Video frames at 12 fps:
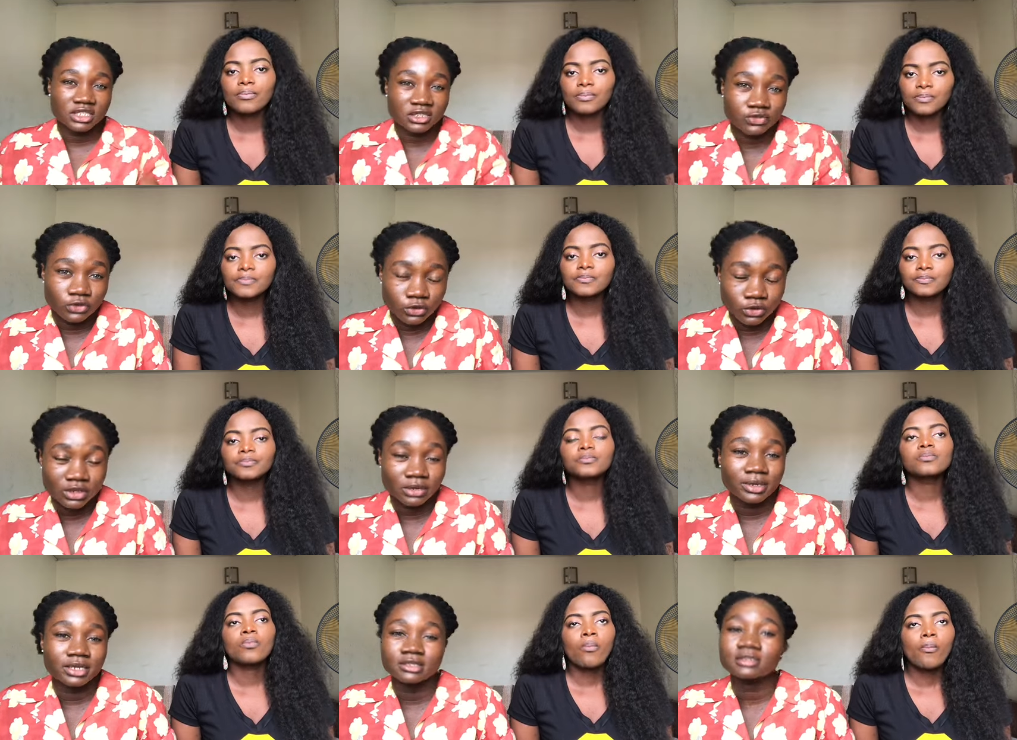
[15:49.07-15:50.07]
Speaker 1: easier for you
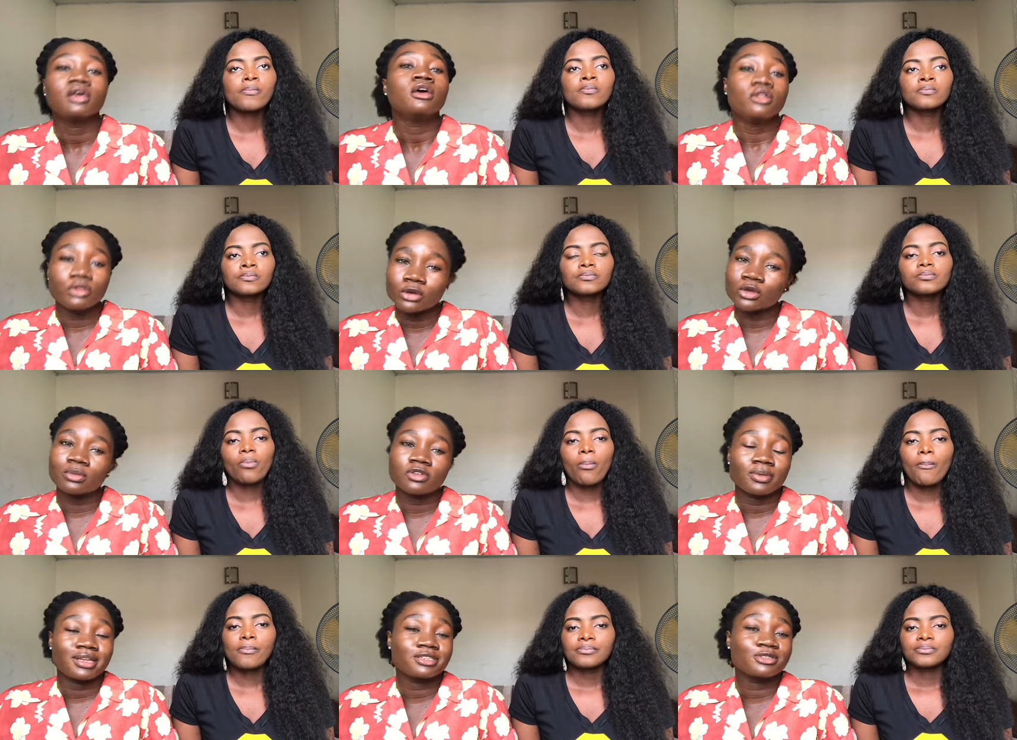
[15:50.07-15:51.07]
otherwise no you'll be
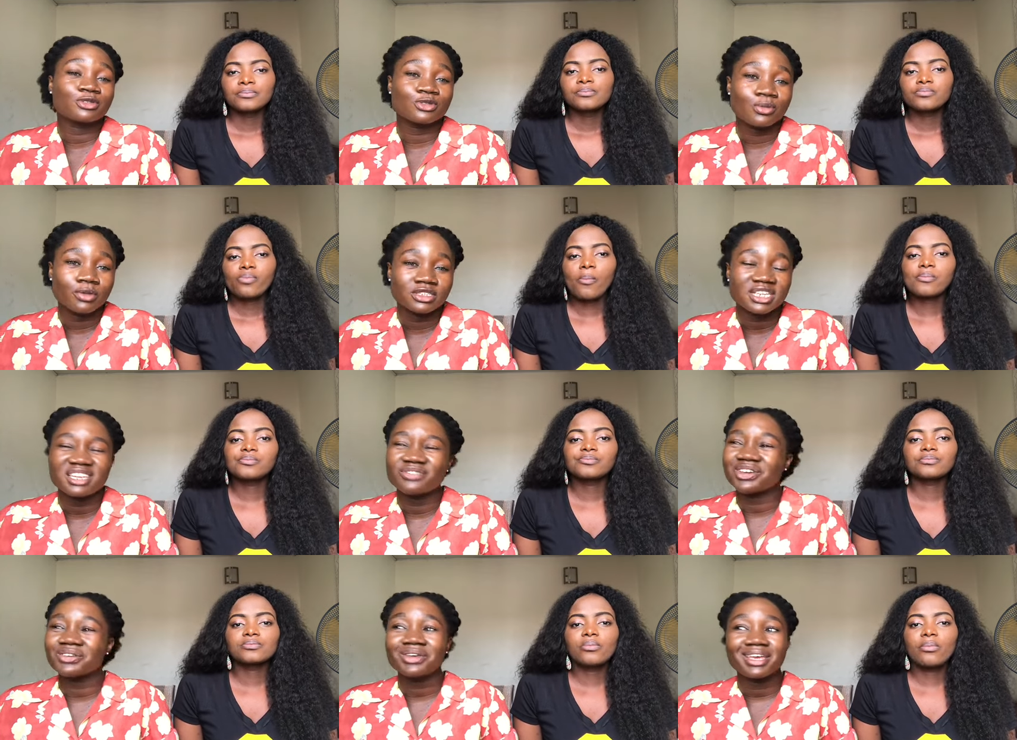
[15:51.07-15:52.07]
spending so much and if
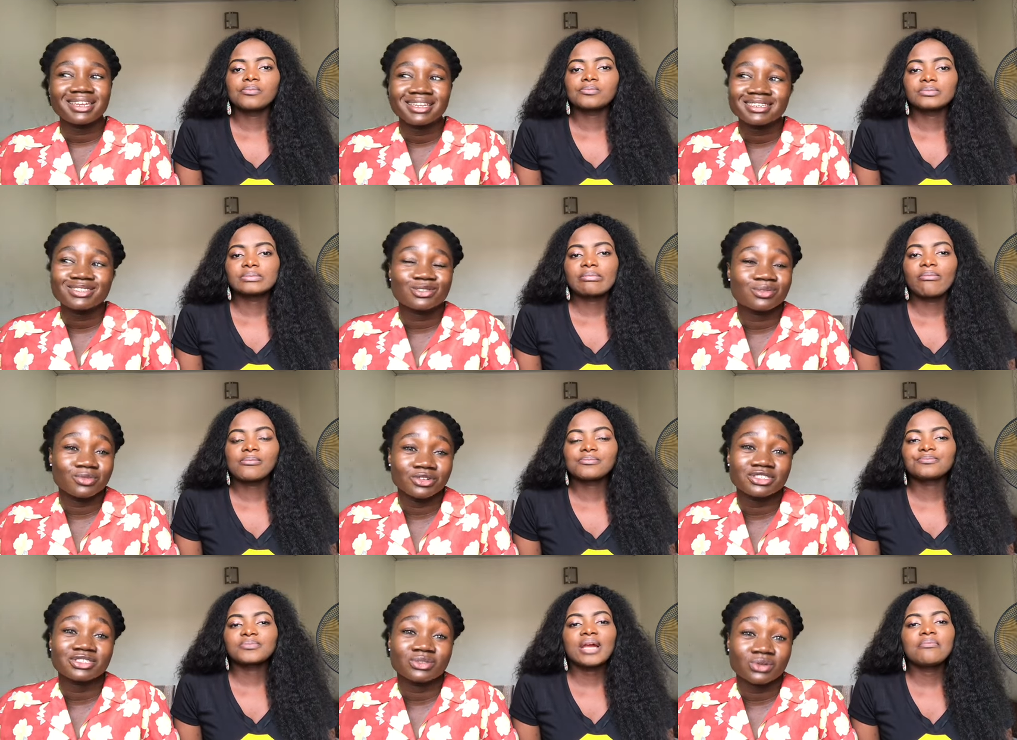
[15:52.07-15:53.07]
you're not earning so
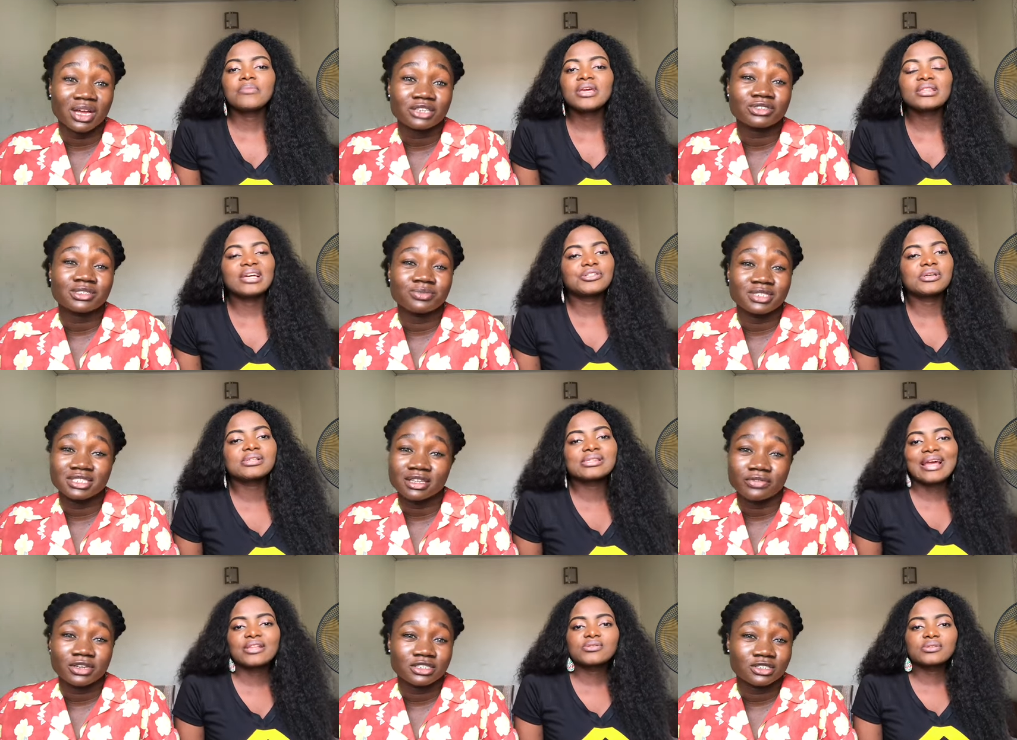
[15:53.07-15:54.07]
much and me that just
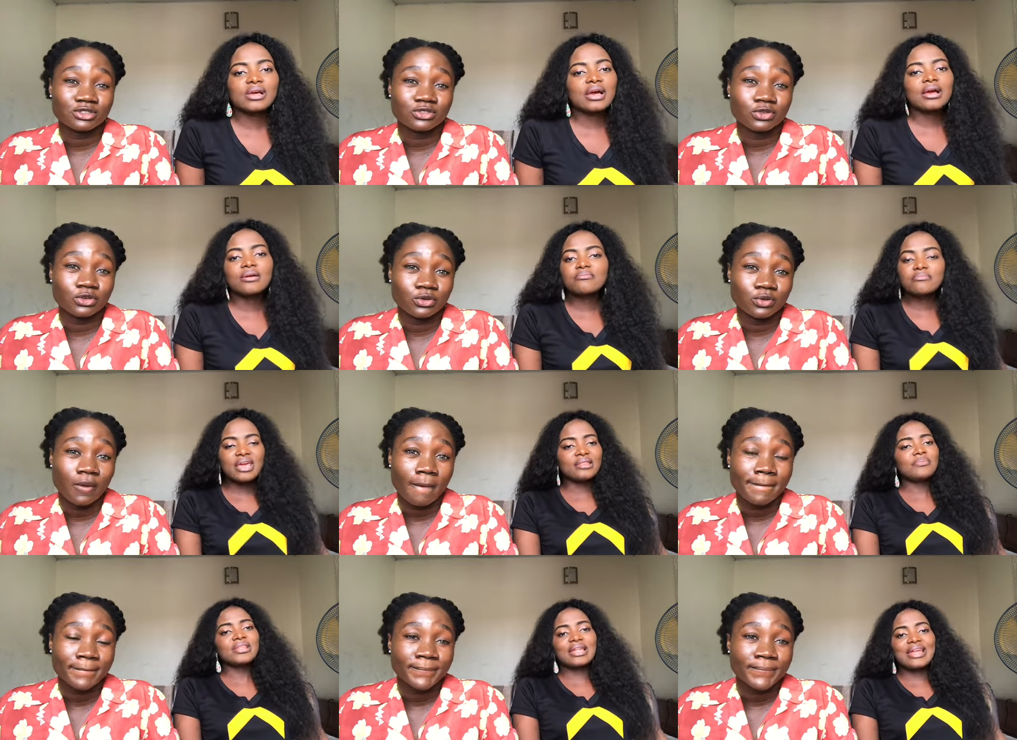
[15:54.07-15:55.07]
like me,
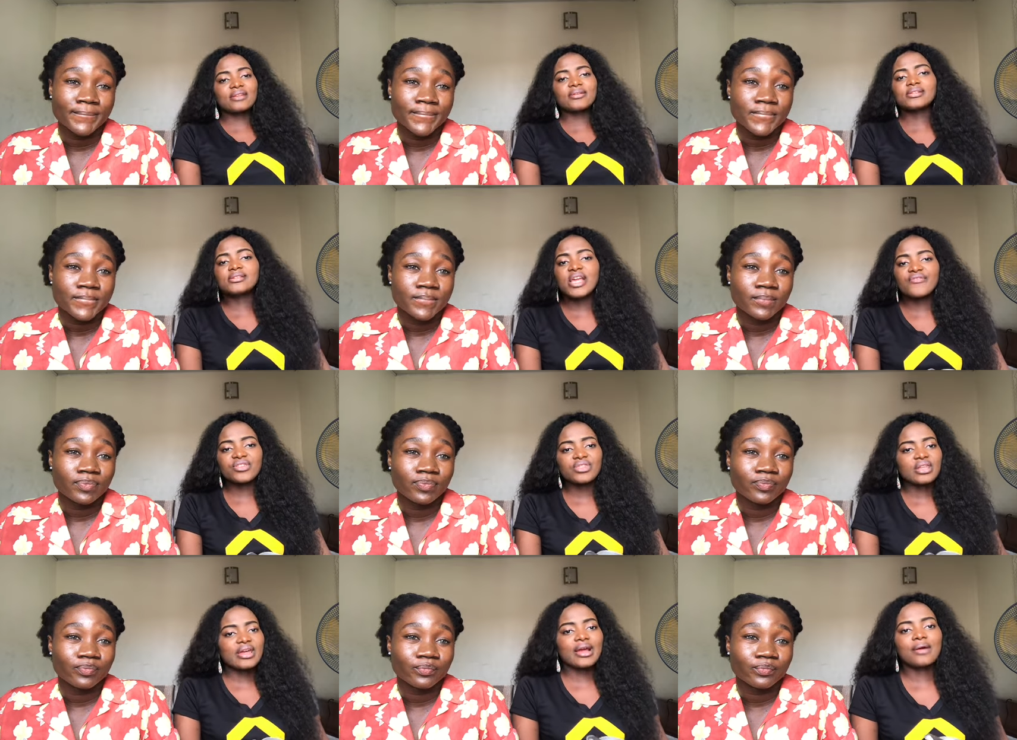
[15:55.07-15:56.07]
me
Speaker 2: that like eating
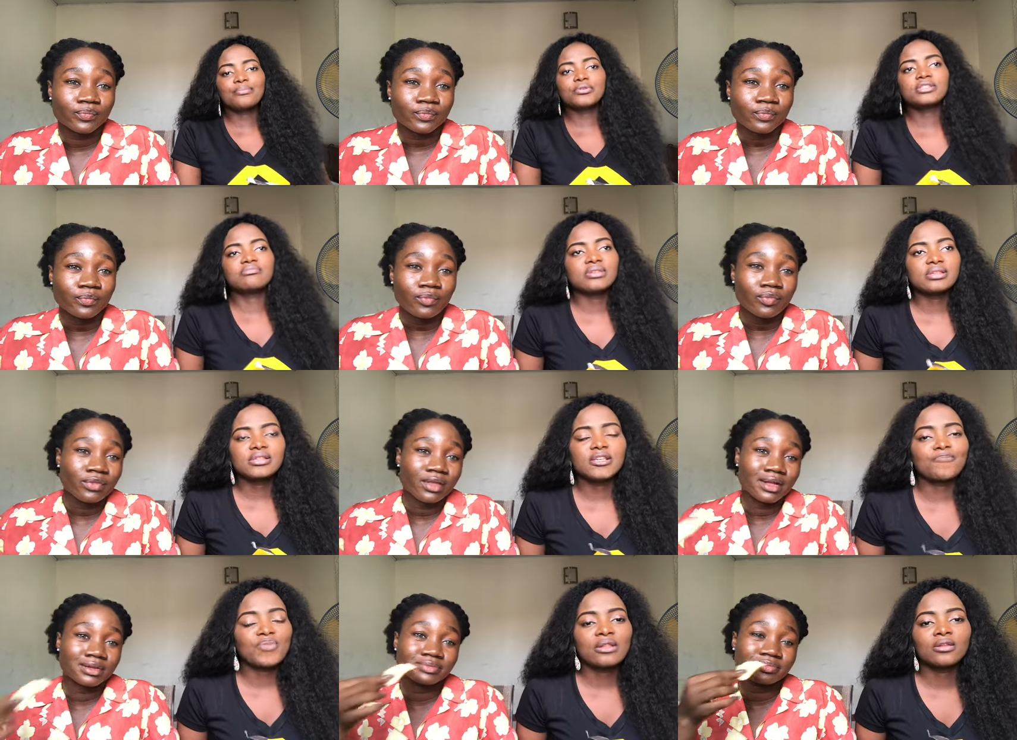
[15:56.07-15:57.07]
everything i can possibly see
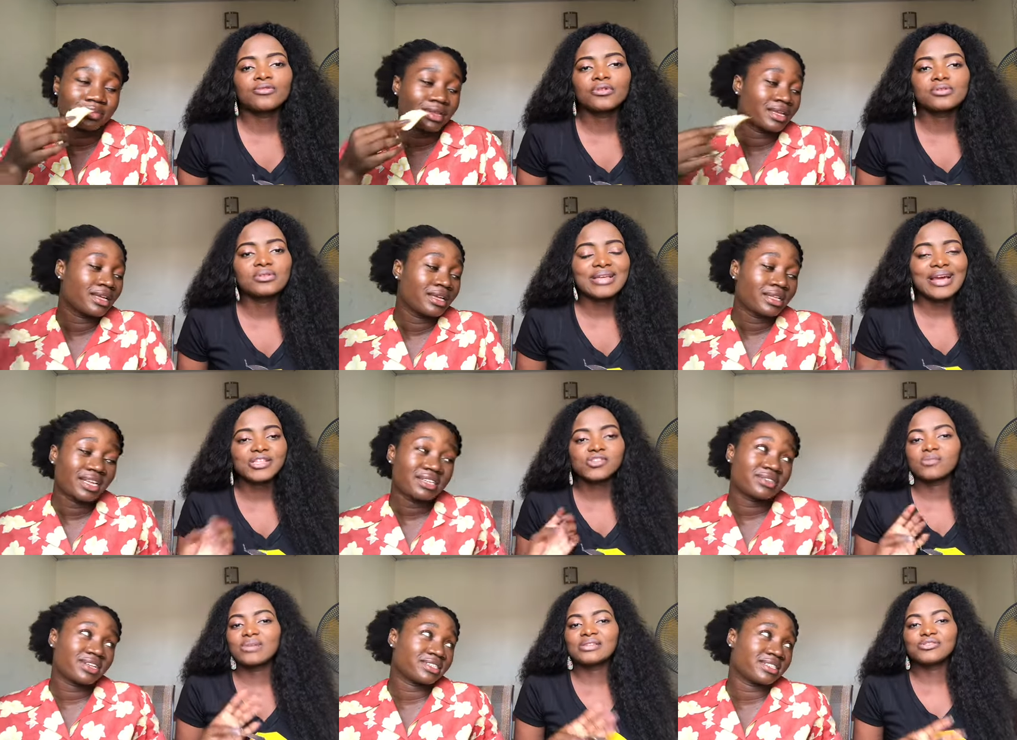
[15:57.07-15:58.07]
i love all those ice
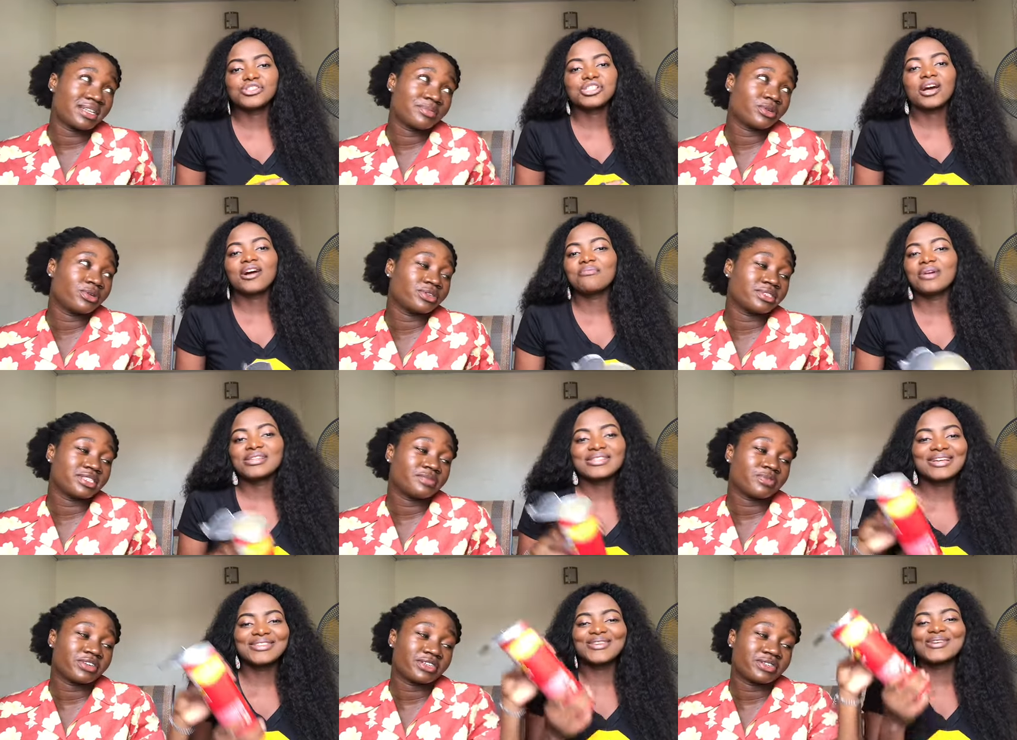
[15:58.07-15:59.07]
cream and the shawarmas
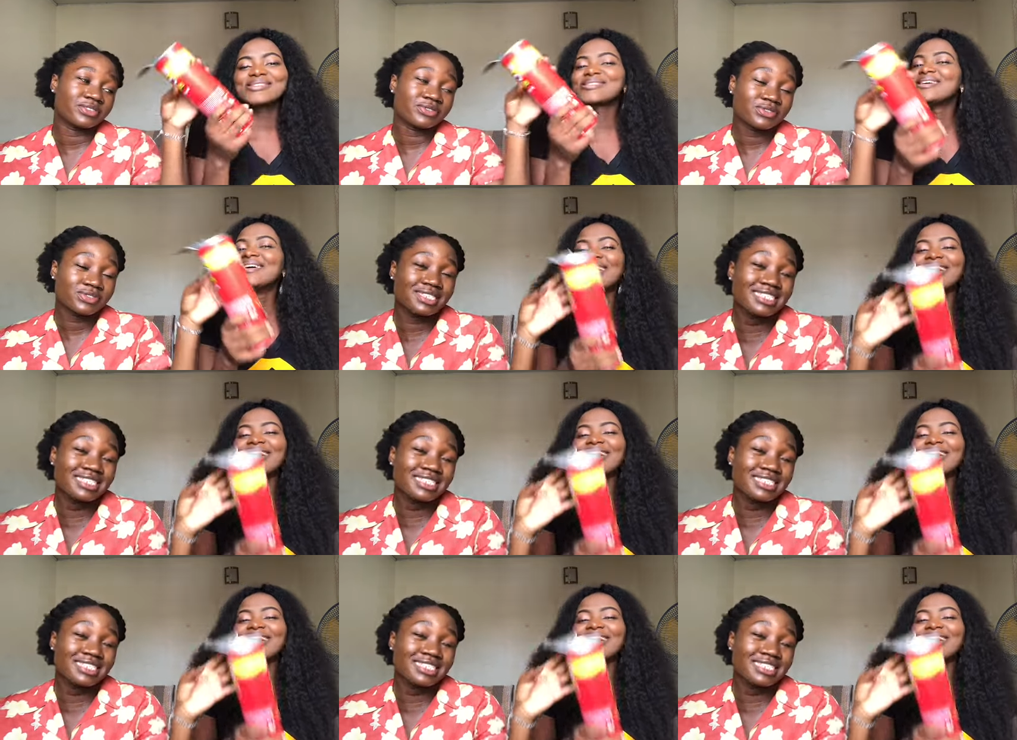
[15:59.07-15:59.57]
and this